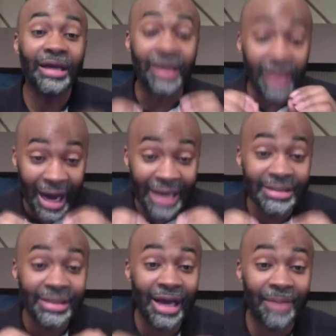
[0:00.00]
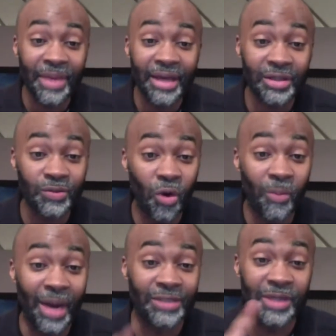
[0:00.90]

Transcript: God did not make us robots. We